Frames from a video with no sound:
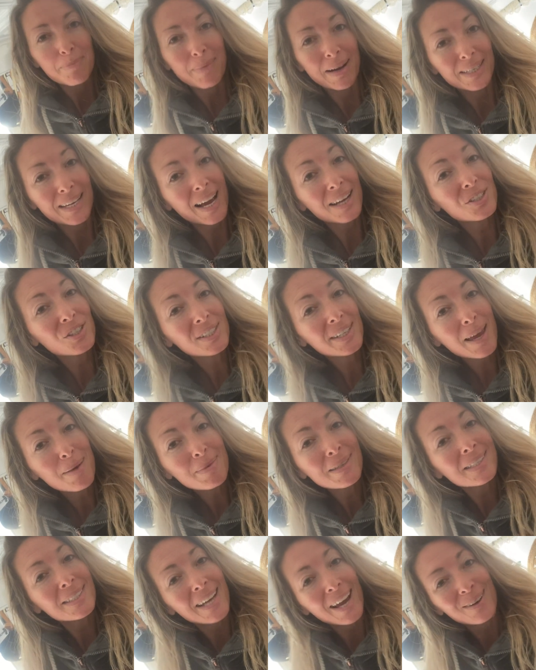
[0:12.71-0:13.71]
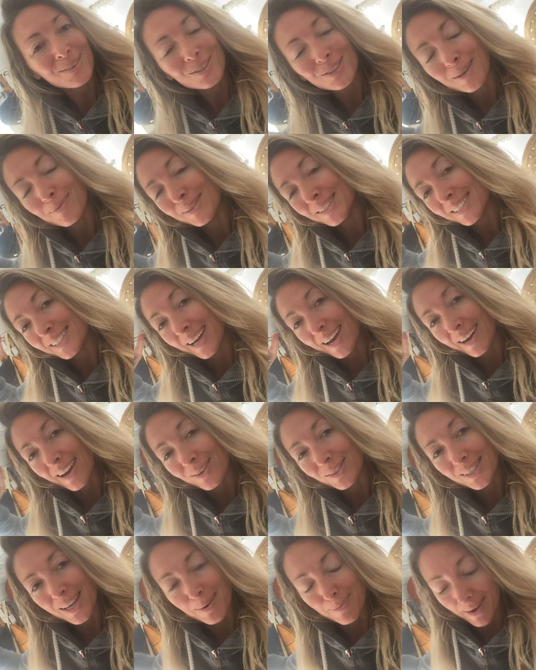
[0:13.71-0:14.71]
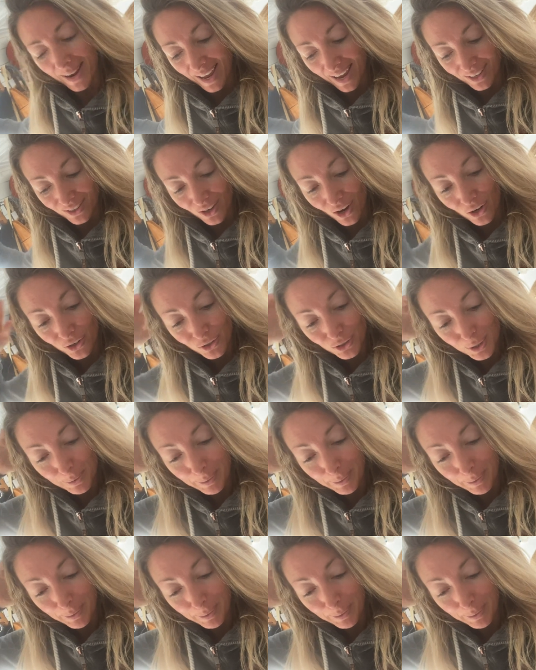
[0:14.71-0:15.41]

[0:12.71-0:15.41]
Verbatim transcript: My dad just came into town, so I've been staying outside my aunt and uncle's